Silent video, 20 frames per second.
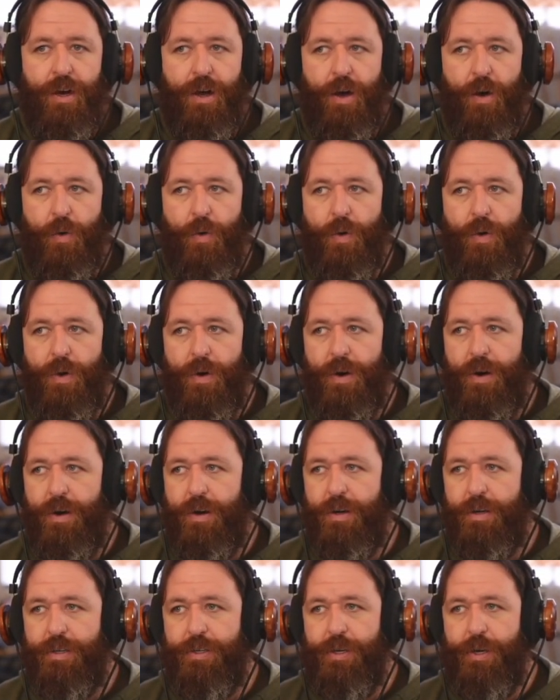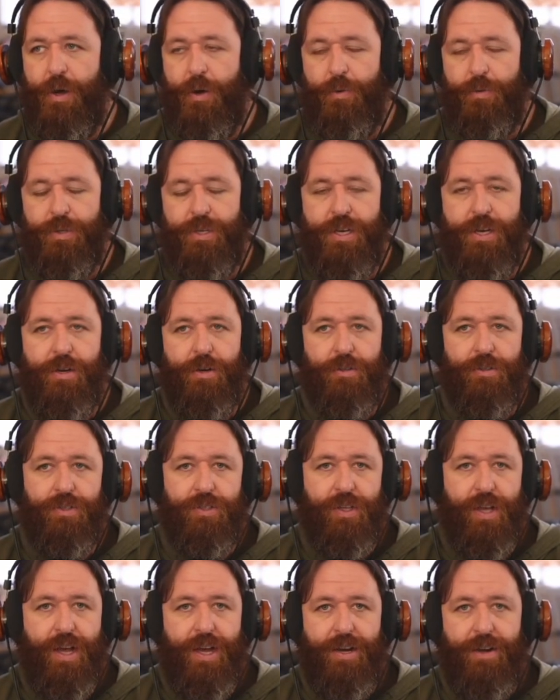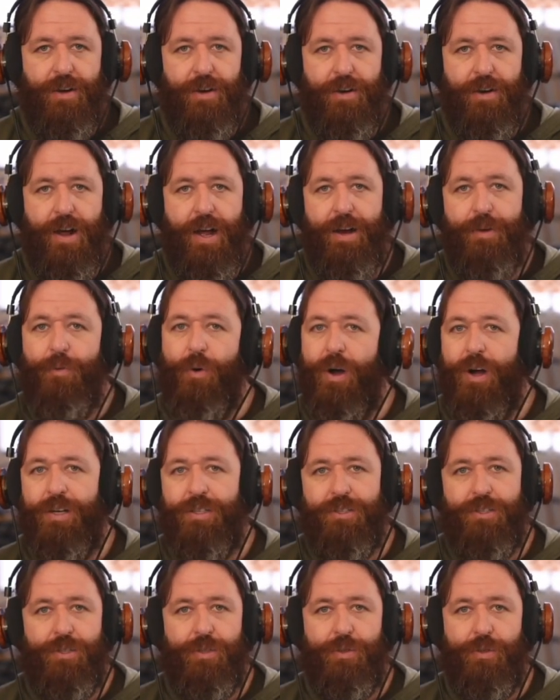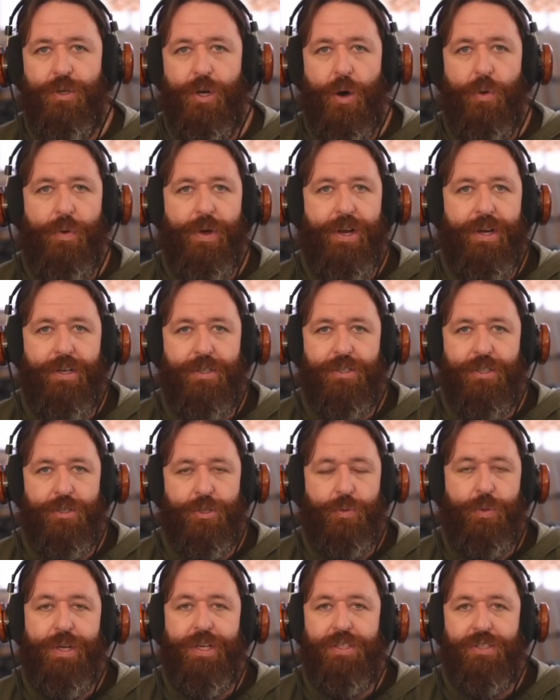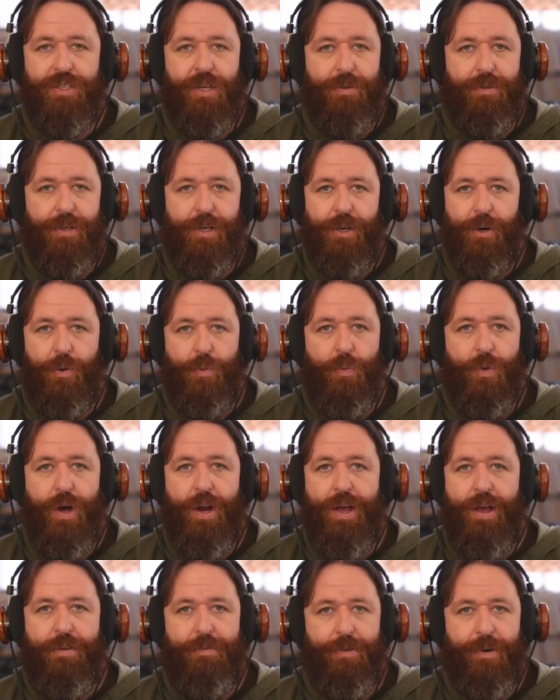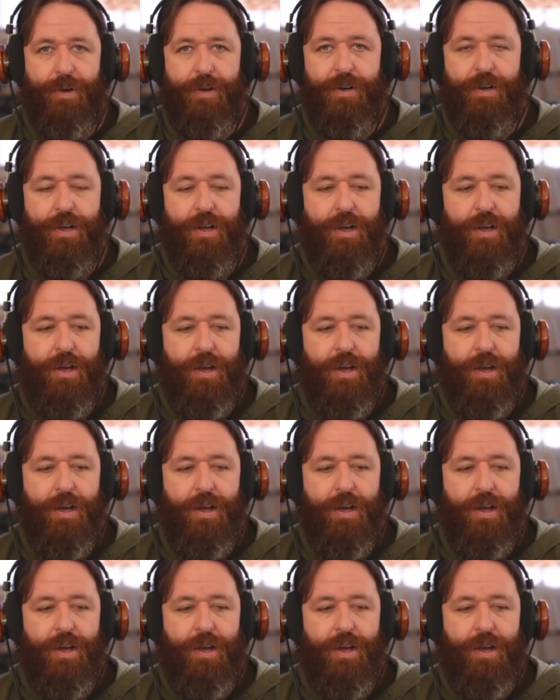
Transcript: or years later I want to go in to tweak something or whatever.